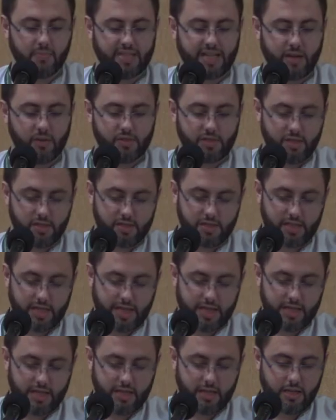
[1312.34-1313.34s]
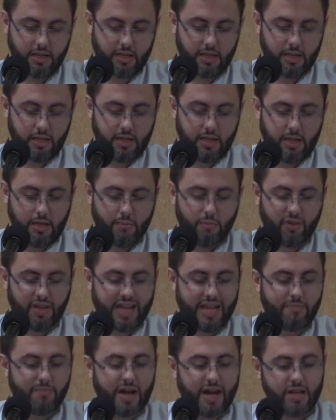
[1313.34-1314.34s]
doubts instead.
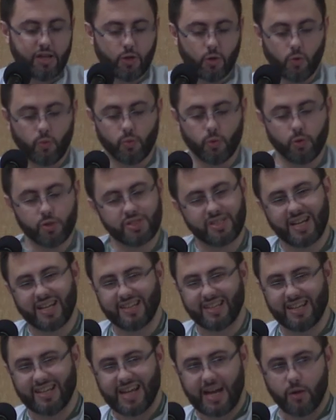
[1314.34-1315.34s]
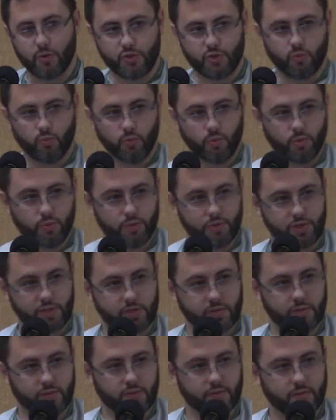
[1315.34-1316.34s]
Play by your rules, not the doubt's rules.
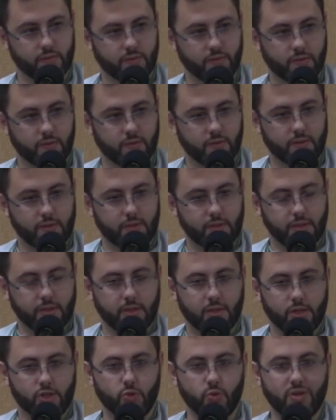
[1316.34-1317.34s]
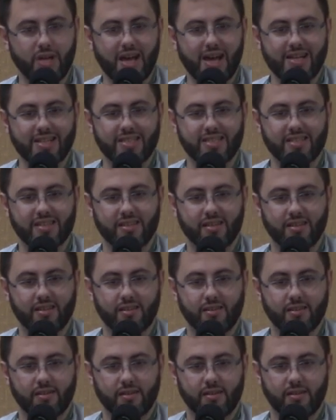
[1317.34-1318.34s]
Do not
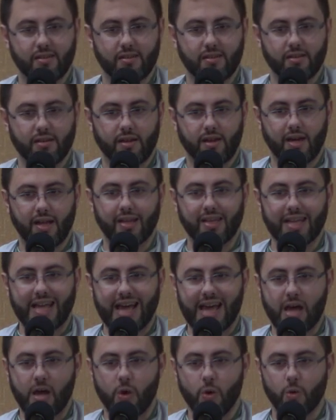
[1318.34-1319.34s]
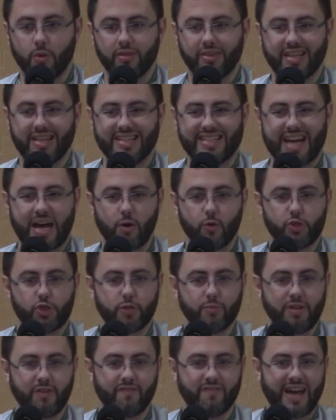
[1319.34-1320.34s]
allow the doubt
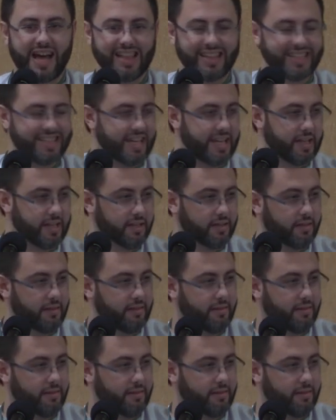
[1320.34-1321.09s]
to be validated